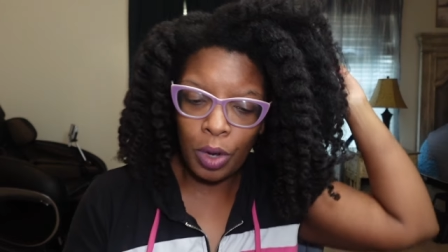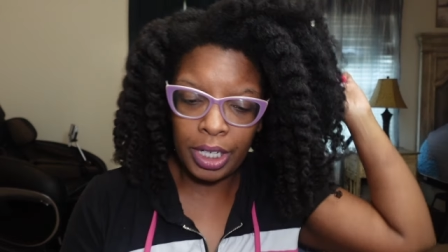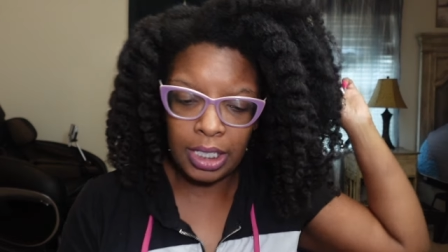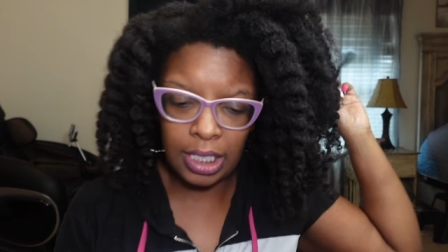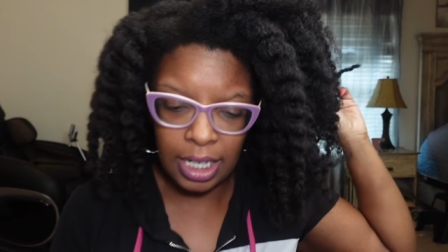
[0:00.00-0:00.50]
what
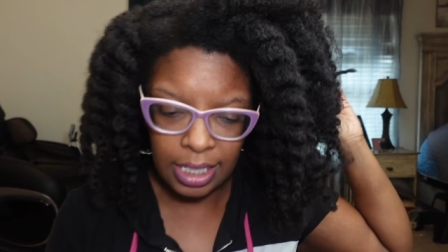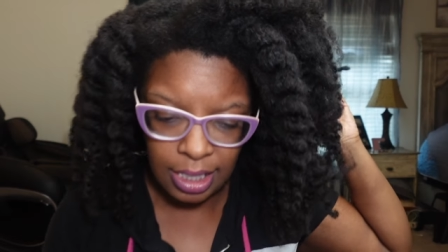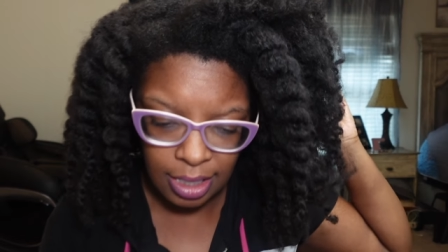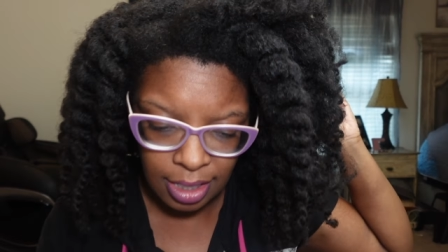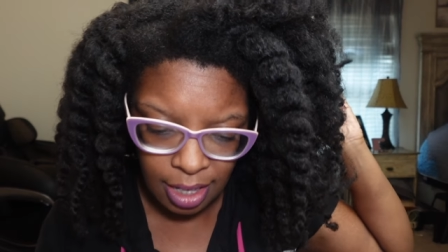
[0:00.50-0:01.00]
is
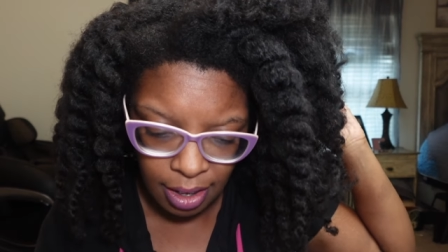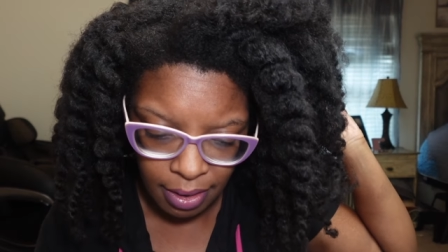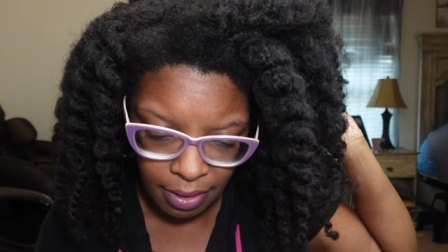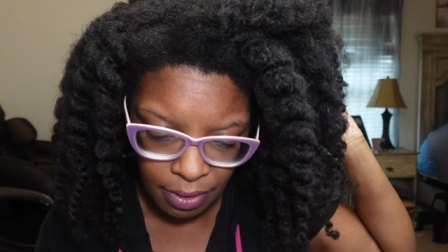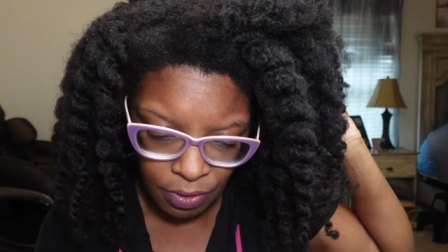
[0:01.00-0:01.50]
this
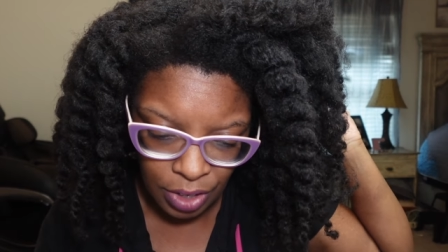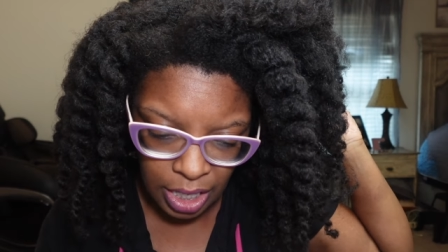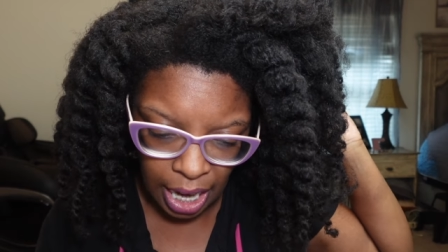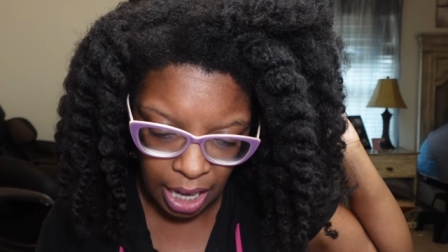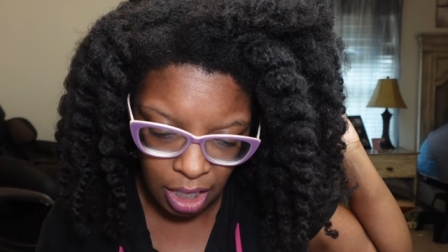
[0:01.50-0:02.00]

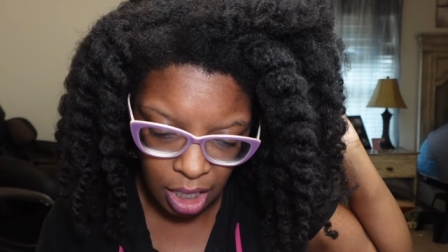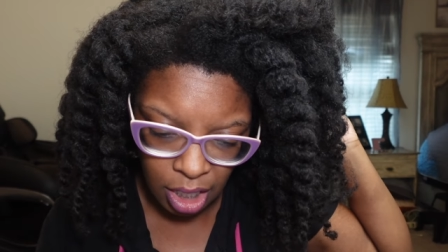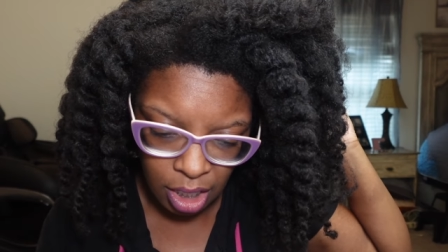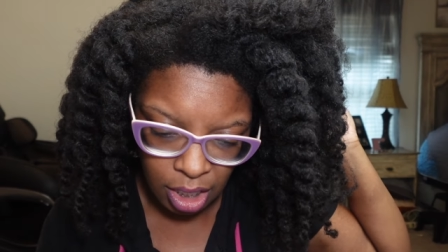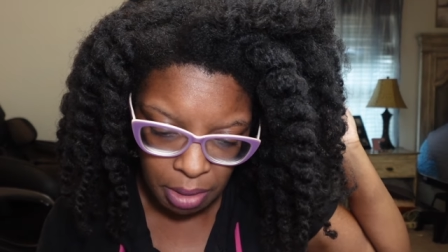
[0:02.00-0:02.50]
Vienna